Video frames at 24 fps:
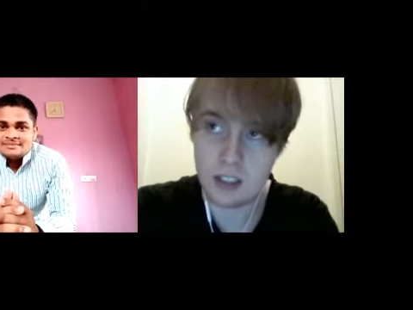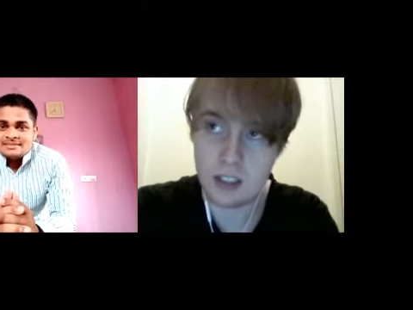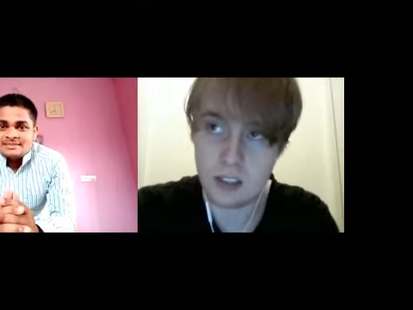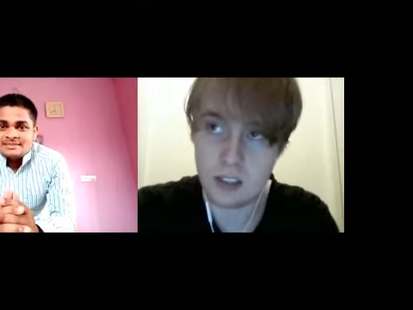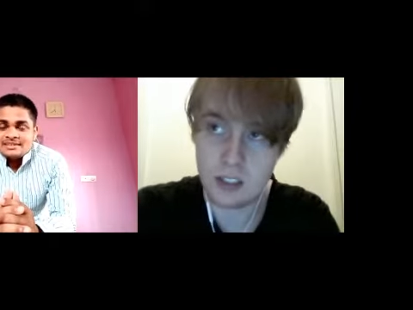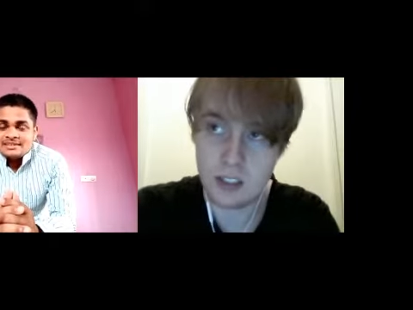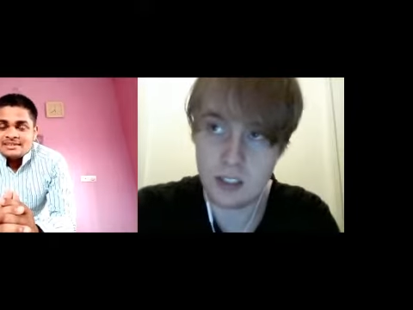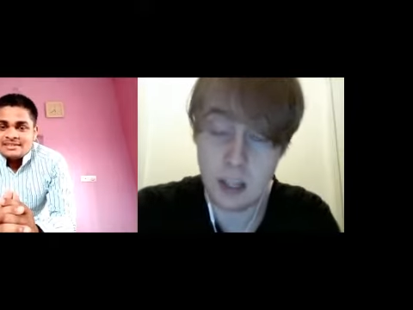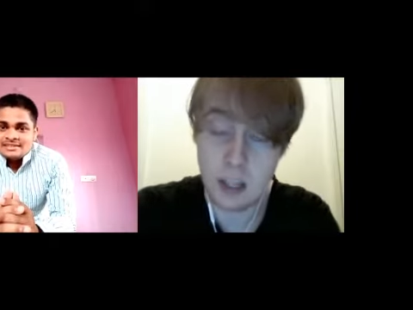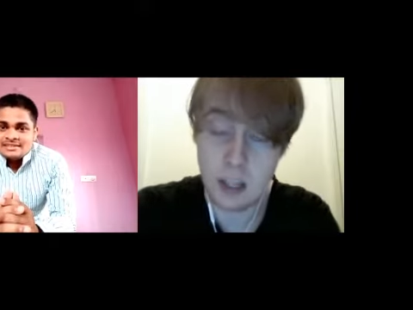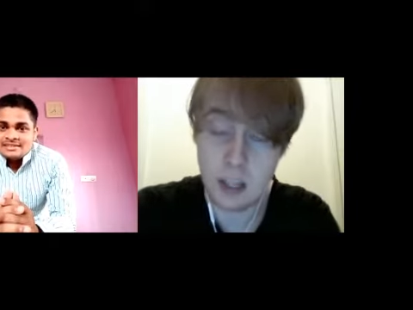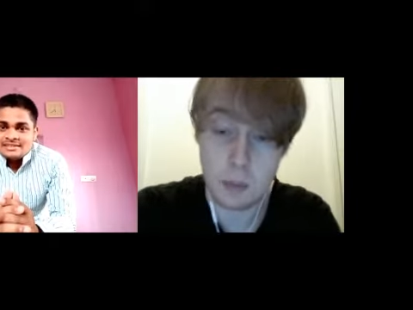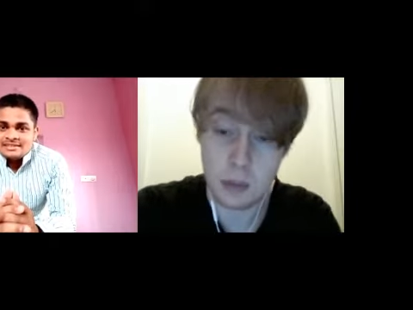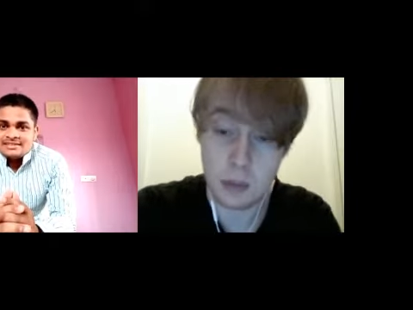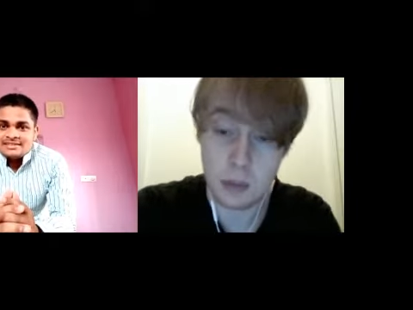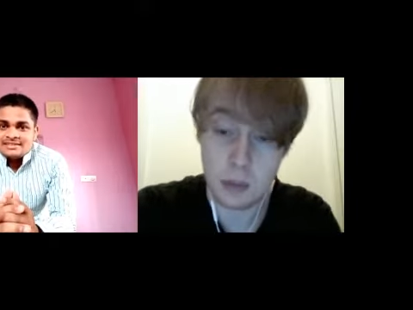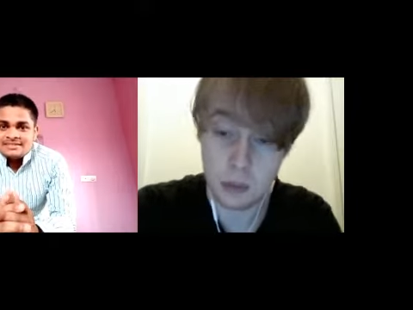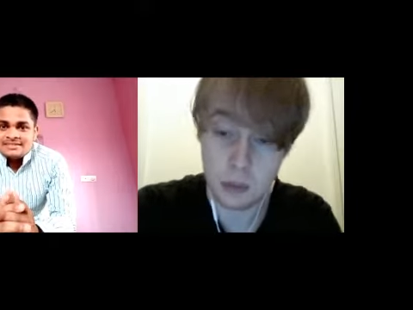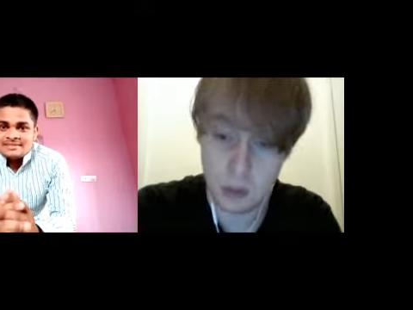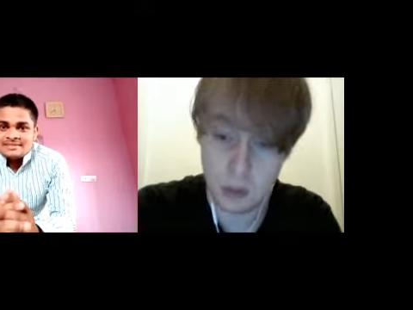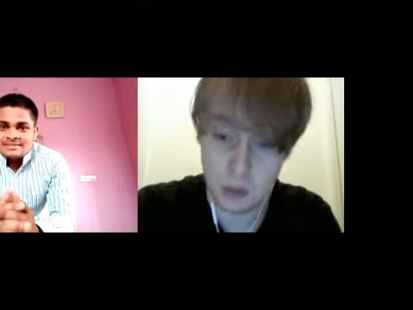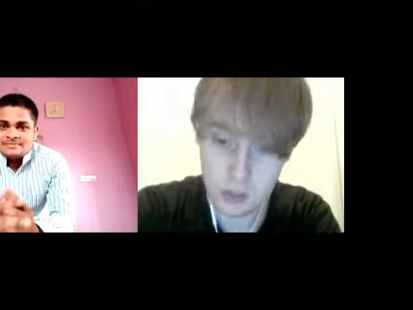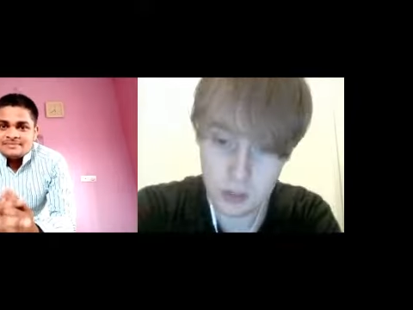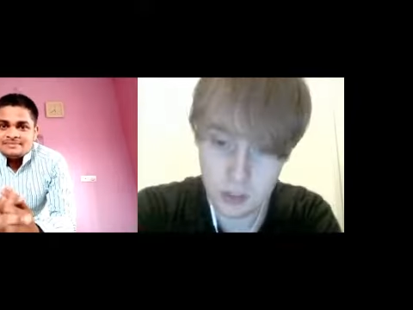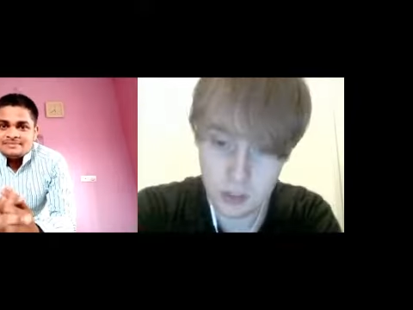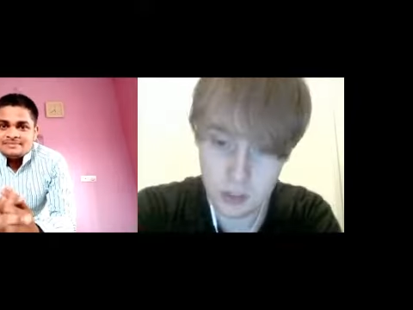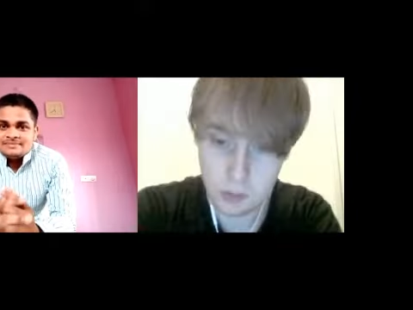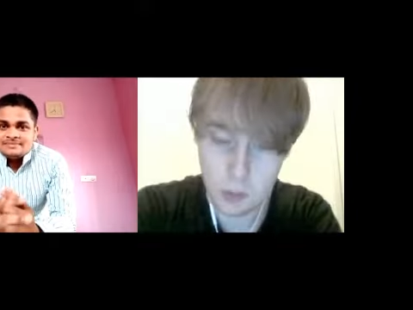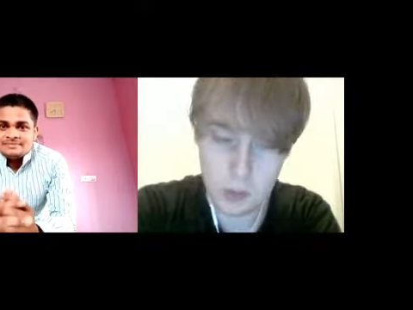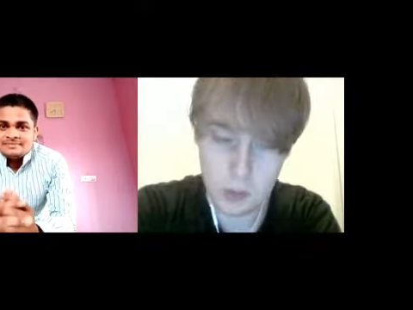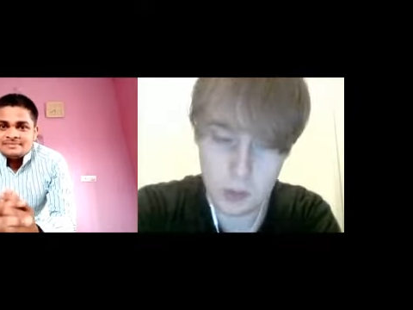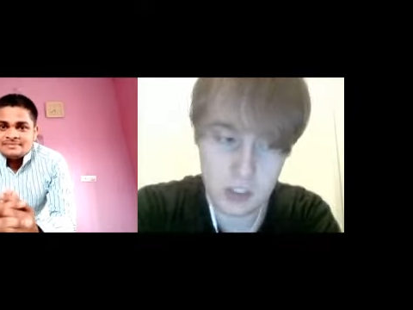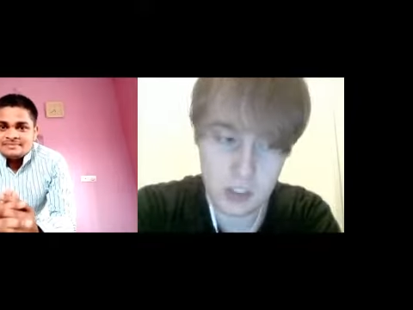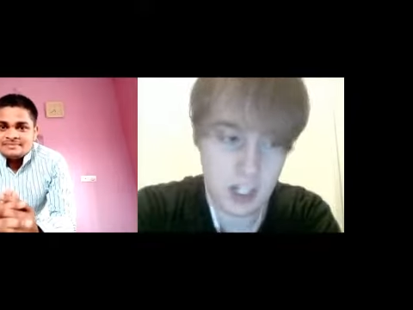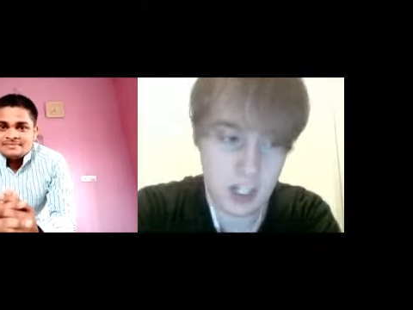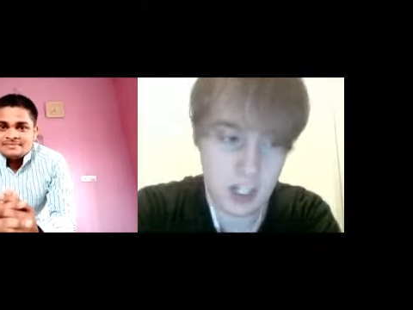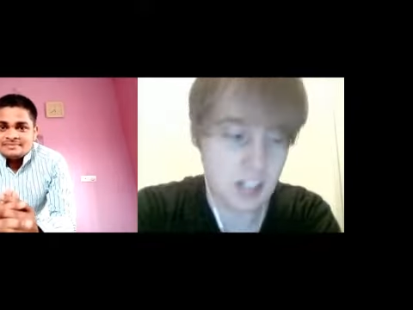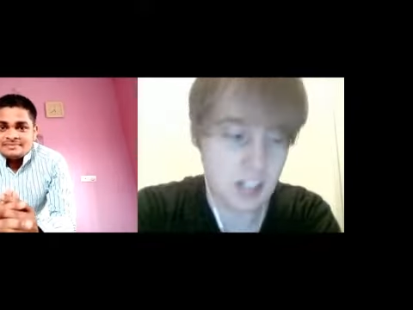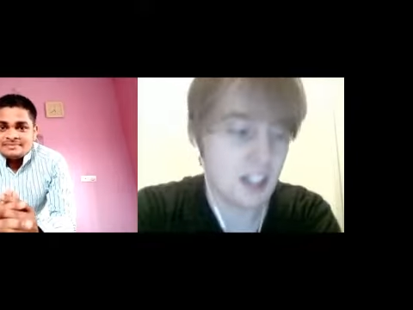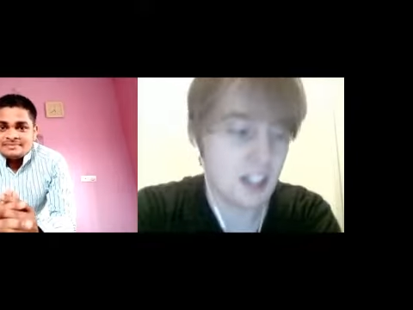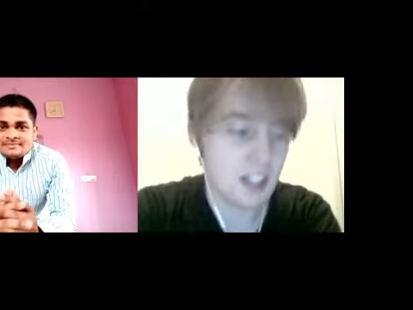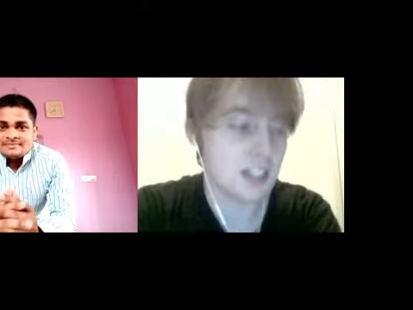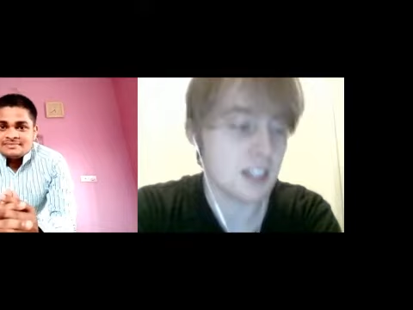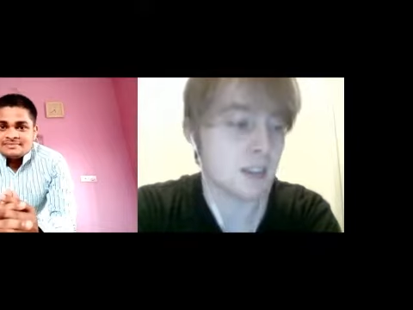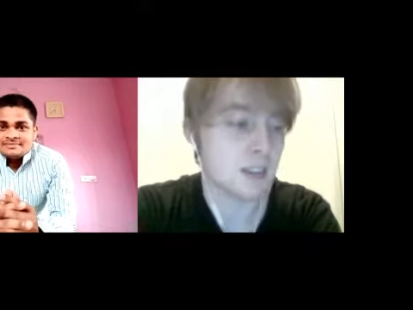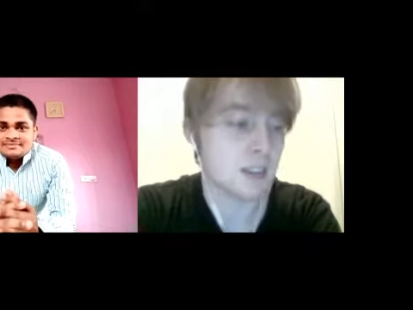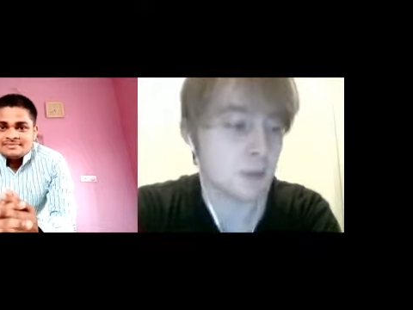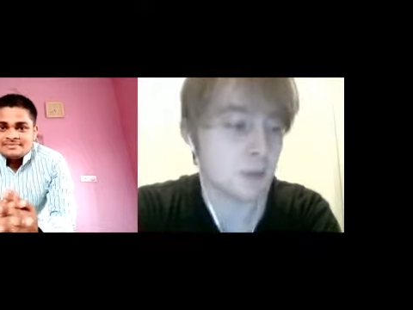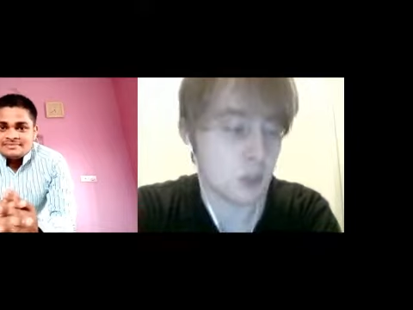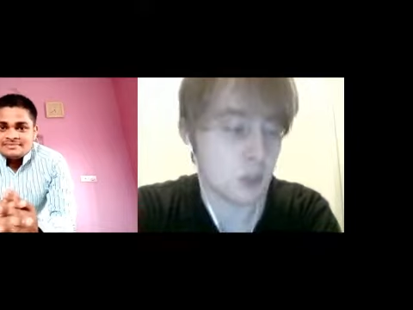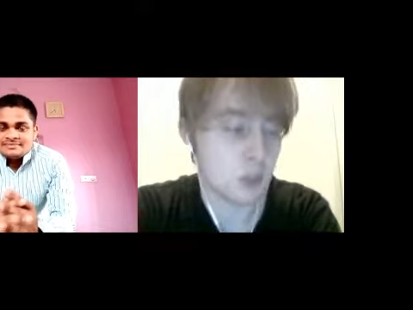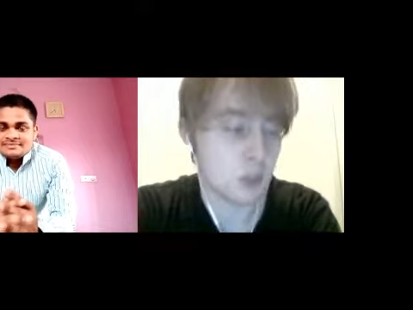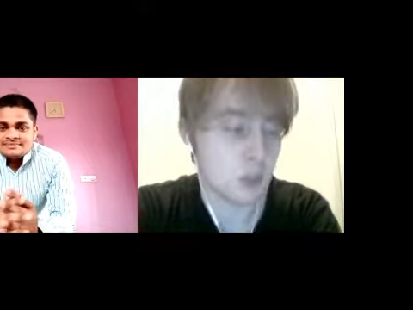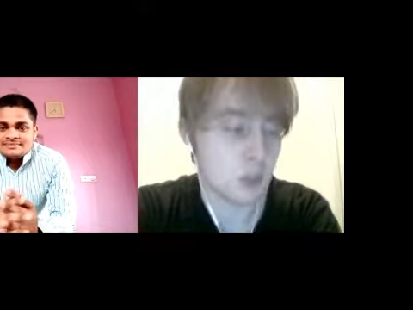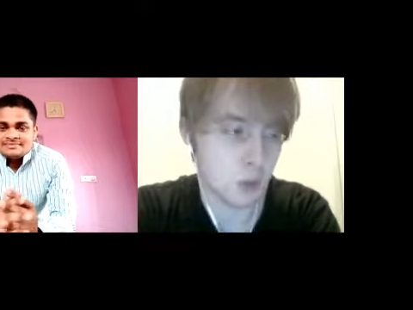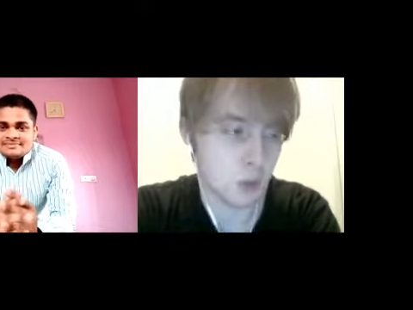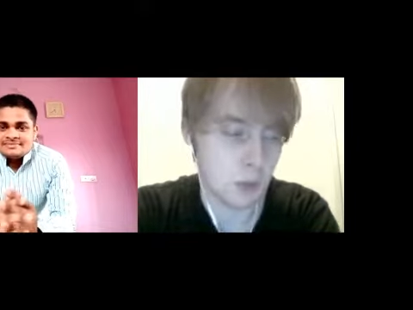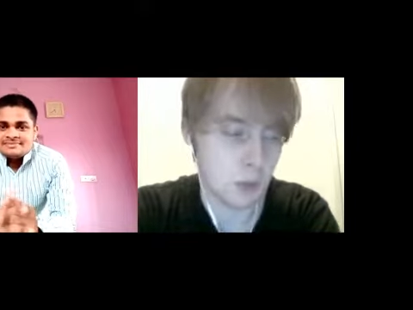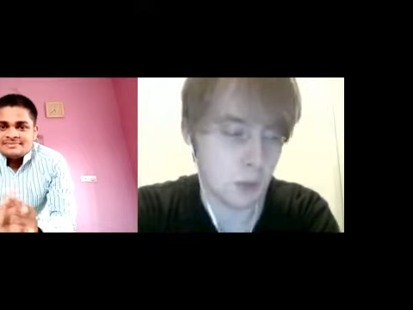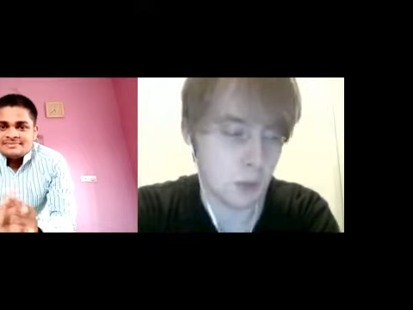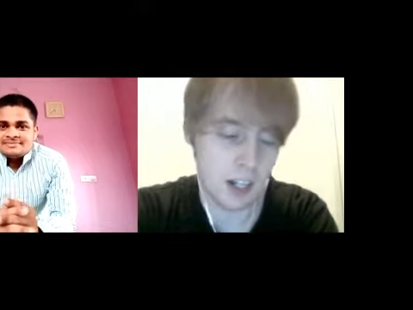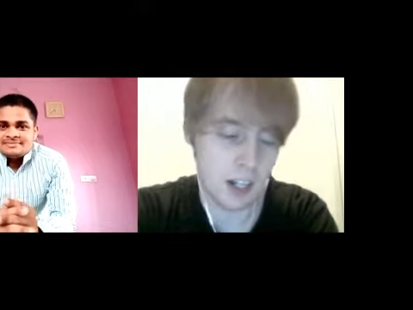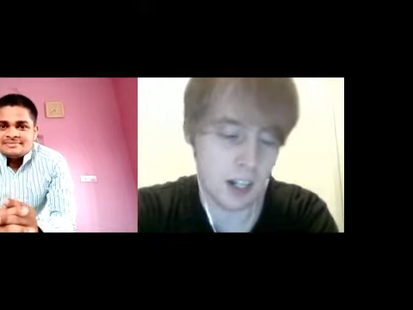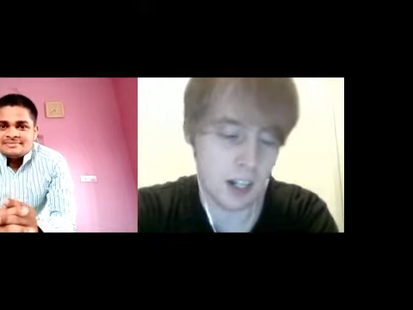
labradors the most i like them too but i